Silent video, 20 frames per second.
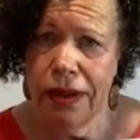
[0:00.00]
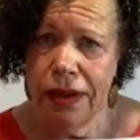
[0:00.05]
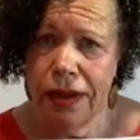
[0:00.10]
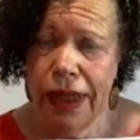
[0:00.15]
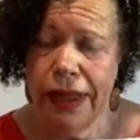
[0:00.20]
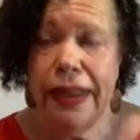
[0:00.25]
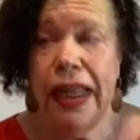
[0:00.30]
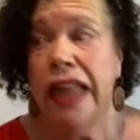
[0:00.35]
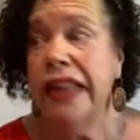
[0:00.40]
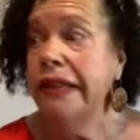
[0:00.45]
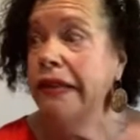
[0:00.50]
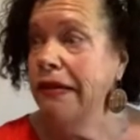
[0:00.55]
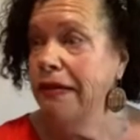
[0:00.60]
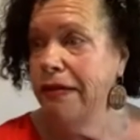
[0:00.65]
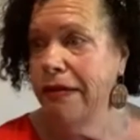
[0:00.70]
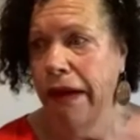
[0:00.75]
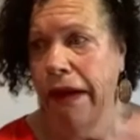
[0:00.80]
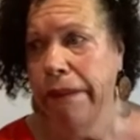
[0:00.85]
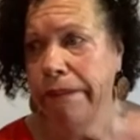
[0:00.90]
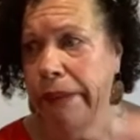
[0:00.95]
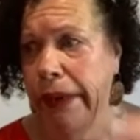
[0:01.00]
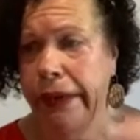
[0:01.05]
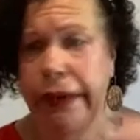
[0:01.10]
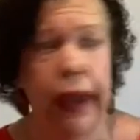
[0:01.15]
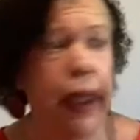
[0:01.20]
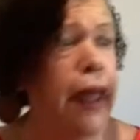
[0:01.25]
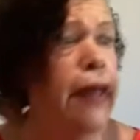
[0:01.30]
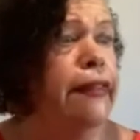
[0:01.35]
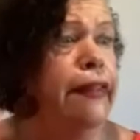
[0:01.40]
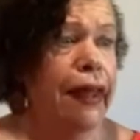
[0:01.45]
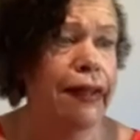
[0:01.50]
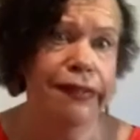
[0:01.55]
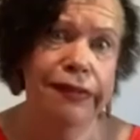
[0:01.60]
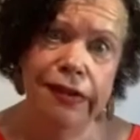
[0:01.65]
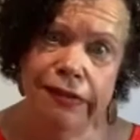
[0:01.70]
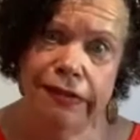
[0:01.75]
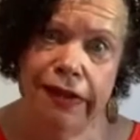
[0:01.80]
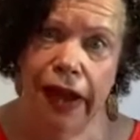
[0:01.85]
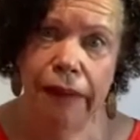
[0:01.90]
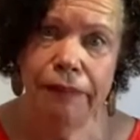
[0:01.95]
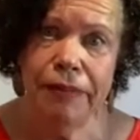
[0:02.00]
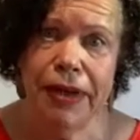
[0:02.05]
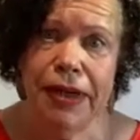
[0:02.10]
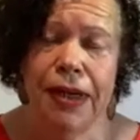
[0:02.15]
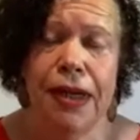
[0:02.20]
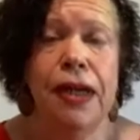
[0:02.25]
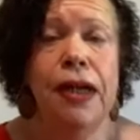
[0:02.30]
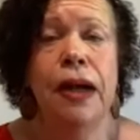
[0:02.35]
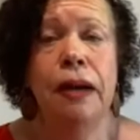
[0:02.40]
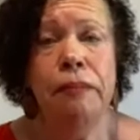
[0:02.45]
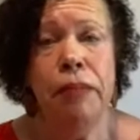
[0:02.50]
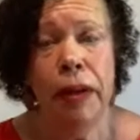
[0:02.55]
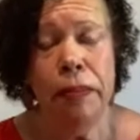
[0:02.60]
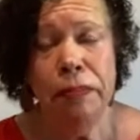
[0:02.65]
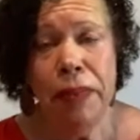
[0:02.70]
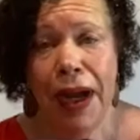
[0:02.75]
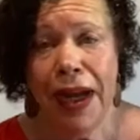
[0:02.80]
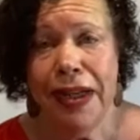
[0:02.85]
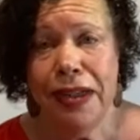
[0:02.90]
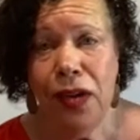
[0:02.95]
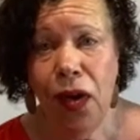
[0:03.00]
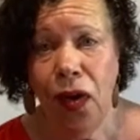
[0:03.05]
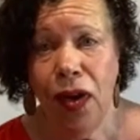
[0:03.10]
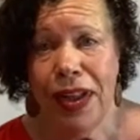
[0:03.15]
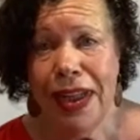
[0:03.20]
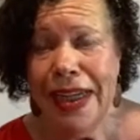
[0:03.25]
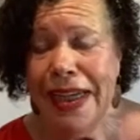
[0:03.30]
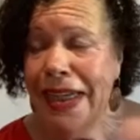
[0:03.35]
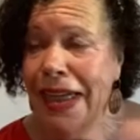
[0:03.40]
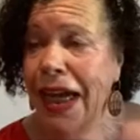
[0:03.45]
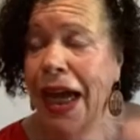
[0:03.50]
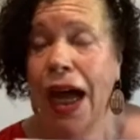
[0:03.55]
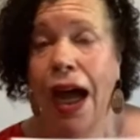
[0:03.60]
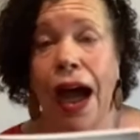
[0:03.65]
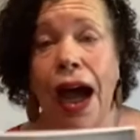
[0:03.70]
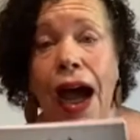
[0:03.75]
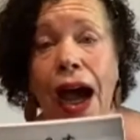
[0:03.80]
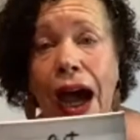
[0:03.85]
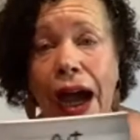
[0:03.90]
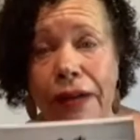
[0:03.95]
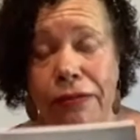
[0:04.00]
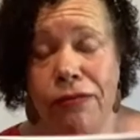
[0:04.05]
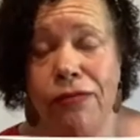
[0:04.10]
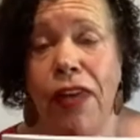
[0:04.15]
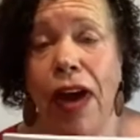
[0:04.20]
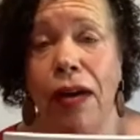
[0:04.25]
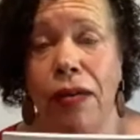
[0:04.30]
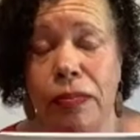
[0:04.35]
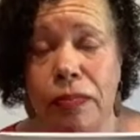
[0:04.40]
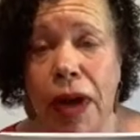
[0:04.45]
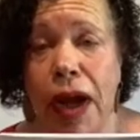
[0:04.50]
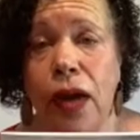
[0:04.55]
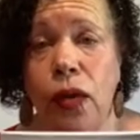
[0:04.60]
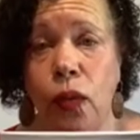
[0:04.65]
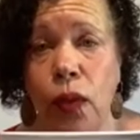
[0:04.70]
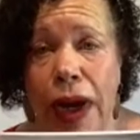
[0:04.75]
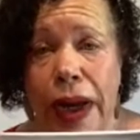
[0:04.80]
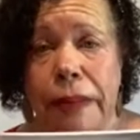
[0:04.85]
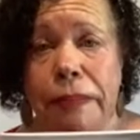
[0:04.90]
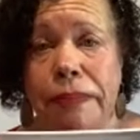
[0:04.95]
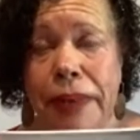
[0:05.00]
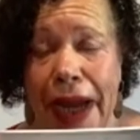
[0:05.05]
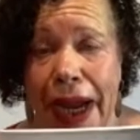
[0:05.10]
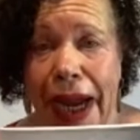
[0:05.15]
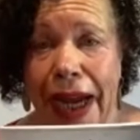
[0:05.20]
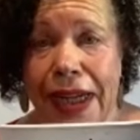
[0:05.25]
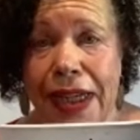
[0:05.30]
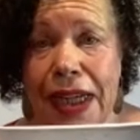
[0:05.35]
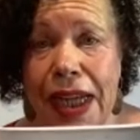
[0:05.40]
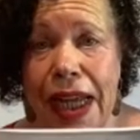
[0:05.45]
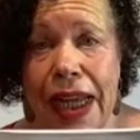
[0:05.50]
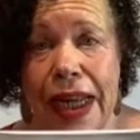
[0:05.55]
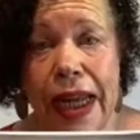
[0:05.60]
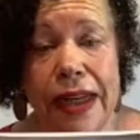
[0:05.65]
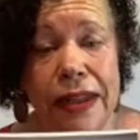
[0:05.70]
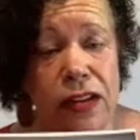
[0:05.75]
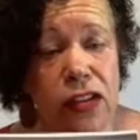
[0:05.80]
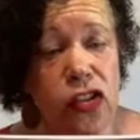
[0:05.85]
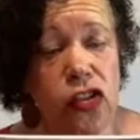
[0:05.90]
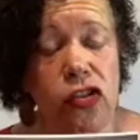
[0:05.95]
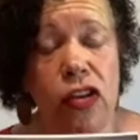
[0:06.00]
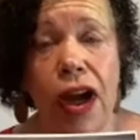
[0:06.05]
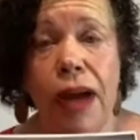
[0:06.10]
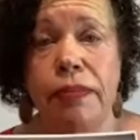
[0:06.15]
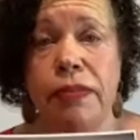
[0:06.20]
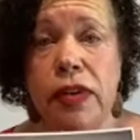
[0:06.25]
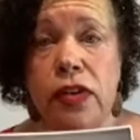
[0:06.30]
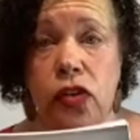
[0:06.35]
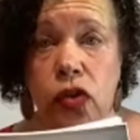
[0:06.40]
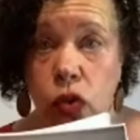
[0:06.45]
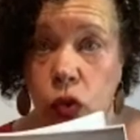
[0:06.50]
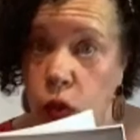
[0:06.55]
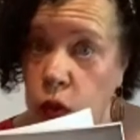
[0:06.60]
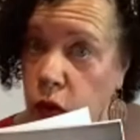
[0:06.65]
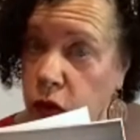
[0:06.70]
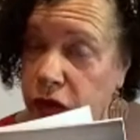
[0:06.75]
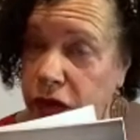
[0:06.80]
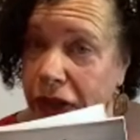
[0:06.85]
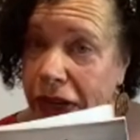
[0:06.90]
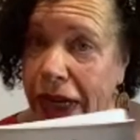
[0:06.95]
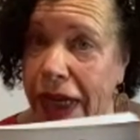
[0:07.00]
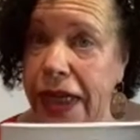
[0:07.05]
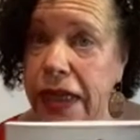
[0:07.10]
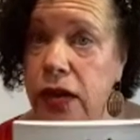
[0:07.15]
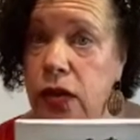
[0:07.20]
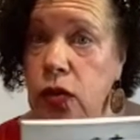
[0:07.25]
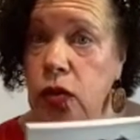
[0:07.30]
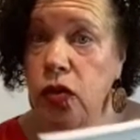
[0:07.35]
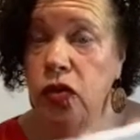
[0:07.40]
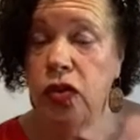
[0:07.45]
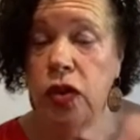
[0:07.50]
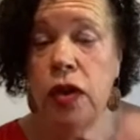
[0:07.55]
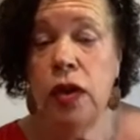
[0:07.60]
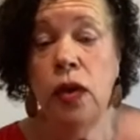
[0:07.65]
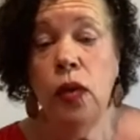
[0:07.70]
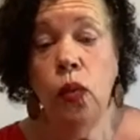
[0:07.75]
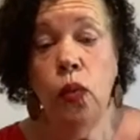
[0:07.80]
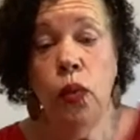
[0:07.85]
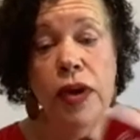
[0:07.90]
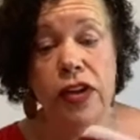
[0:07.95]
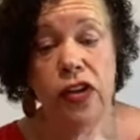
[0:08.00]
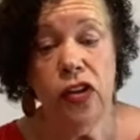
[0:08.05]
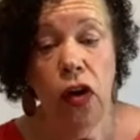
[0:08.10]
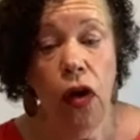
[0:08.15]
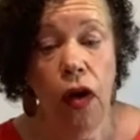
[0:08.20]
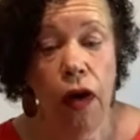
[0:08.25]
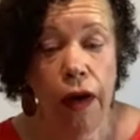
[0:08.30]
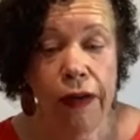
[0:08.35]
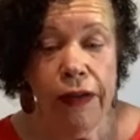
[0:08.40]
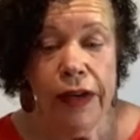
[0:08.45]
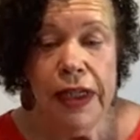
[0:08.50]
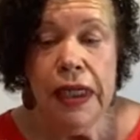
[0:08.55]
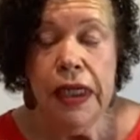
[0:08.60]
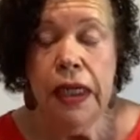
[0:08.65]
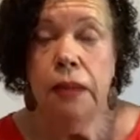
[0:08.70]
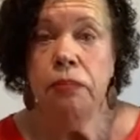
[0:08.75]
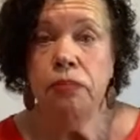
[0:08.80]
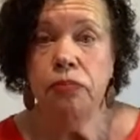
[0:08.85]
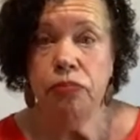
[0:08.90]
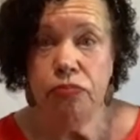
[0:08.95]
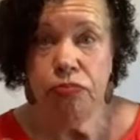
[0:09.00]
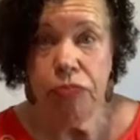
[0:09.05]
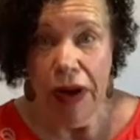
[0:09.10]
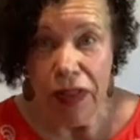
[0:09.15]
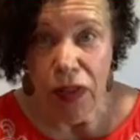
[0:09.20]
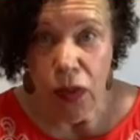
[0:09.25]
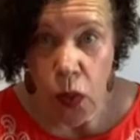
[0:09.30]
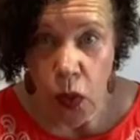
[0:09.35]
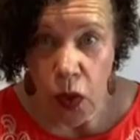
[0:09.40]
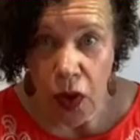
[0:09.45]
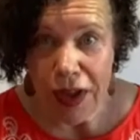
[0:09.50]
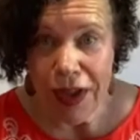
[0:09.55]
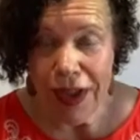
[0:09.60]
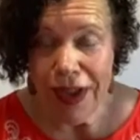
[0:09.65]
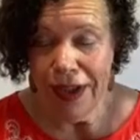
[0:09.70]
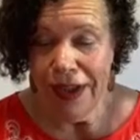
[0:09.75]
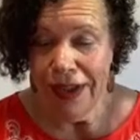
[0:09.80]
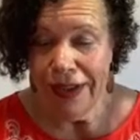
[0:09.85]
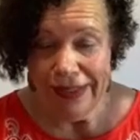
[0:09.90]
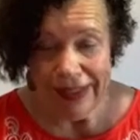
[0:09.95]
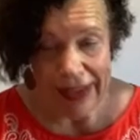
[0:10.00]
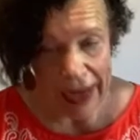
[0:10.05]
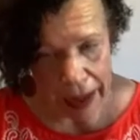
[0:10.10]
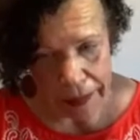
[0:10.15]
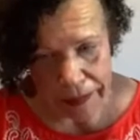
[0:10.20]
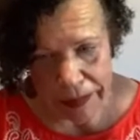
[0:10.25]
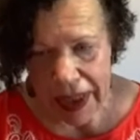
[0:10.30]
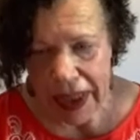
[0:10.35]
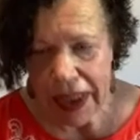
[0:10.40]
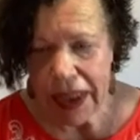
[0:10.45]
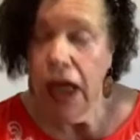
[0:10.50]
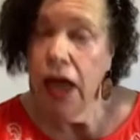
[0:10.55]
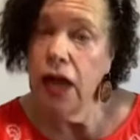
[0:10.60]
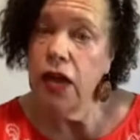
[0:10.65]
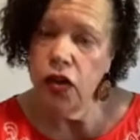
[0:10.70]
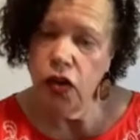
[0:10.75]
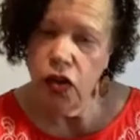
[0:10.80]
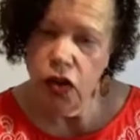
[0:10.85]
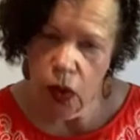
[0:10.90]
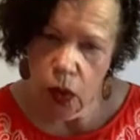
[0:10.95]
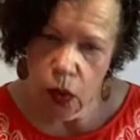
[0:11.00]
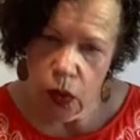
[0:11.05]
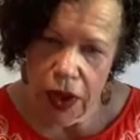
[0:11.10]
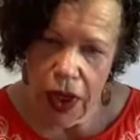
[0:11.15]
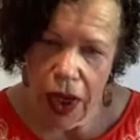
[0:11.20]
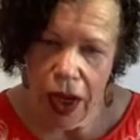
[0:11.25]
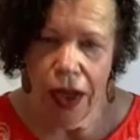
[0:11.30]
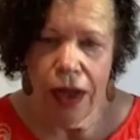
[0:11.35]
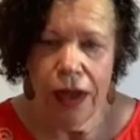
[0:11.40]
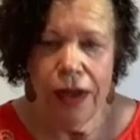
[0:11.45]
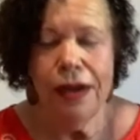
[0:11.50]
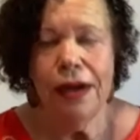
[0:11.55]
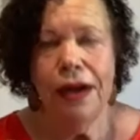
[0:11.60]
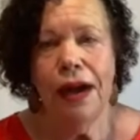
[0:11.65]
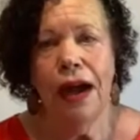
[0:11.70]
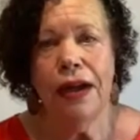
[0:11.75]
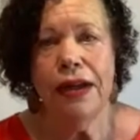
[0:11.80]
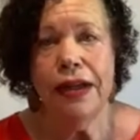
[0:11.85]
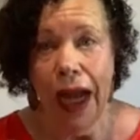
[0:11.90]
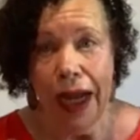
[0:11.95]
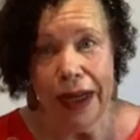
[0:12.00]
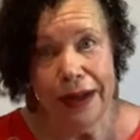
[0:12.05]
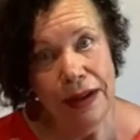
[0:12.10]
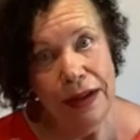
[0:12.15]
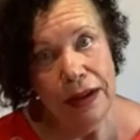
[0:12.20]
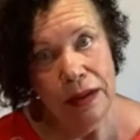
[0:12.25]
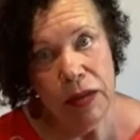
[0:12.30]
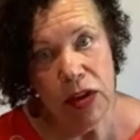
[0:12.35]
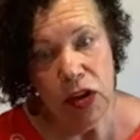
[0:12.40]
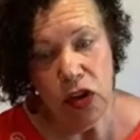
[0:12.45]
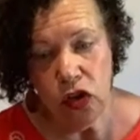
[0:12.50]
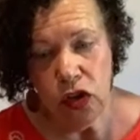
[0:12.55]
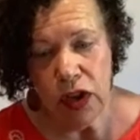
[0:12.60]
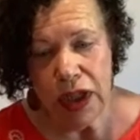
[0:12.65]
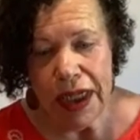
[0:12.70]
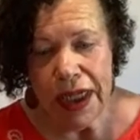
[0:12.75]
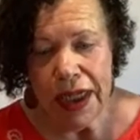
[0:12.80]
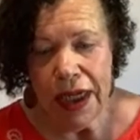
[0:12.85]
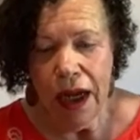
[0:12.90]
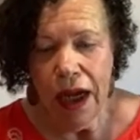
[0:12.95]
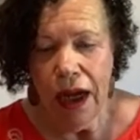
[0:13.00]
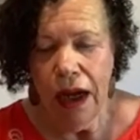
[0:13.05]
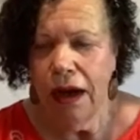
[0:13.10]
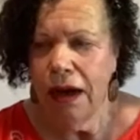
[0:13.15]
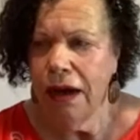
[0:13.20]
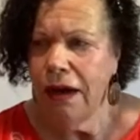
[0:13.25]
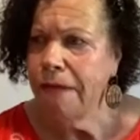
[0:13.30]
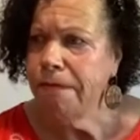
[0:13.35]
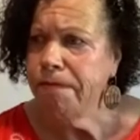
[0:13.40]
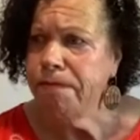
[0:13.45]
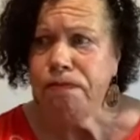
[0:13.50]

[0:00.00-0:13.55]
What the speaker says: And then this happened, and then this happened. But by golly, I found my way back. And I describe the tools that I use, which are breathwork, tapping, yoga, guided imagery. I